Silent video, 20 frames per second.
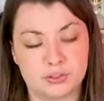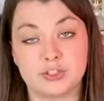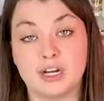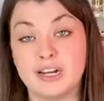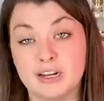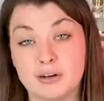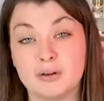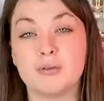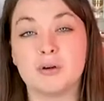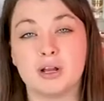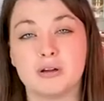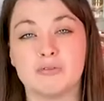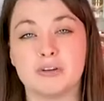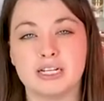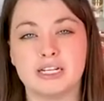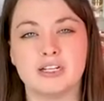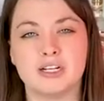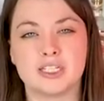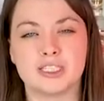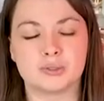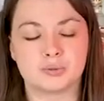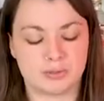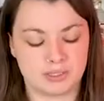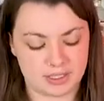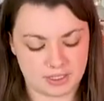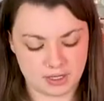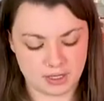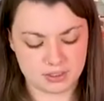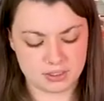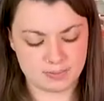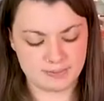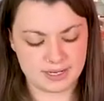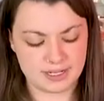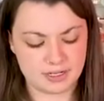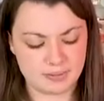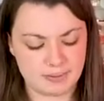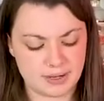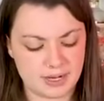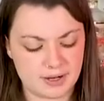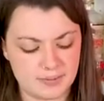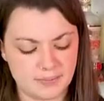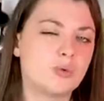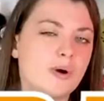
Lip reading: strainer, a really nice one, I'd spend about